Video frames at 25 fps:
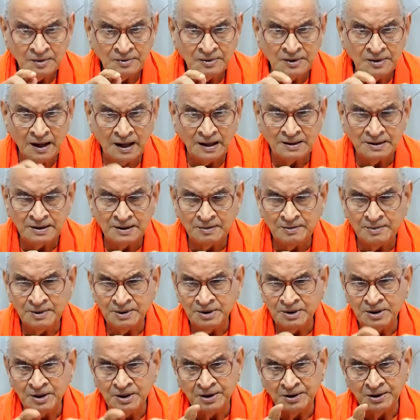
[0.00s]
Jnanam
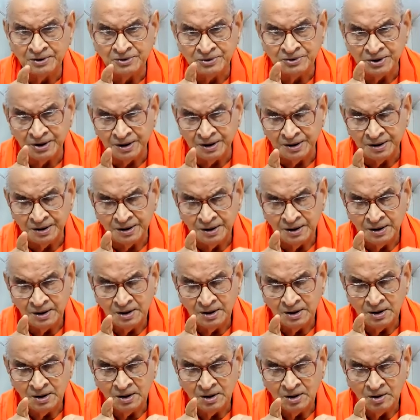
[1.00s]
in the Rishi,
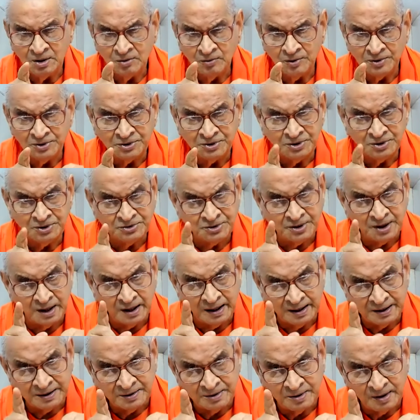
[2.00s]
which is
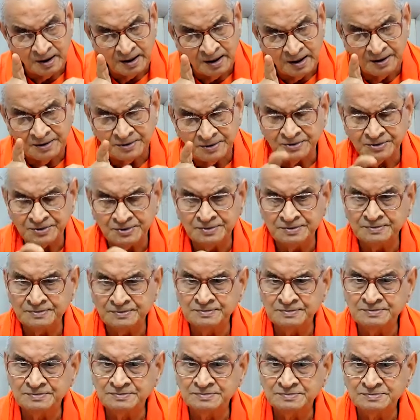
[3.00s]
correct knowledge.
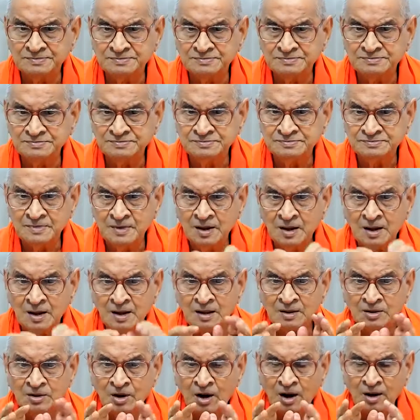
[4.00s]

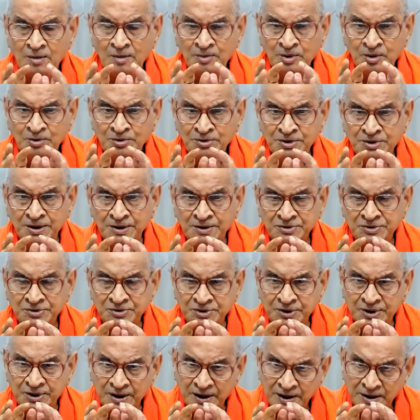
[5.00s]
Now I am using
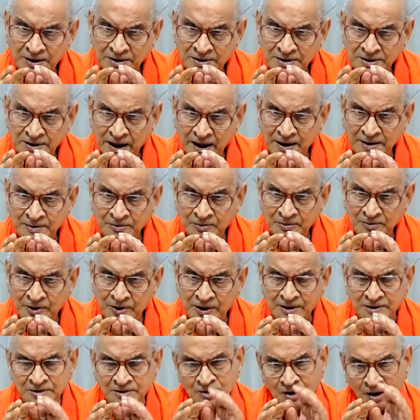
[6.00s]
third time
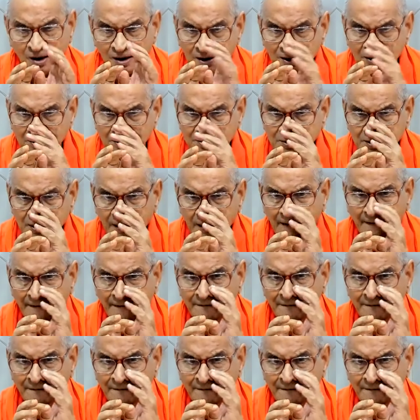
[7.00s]
word knowledge.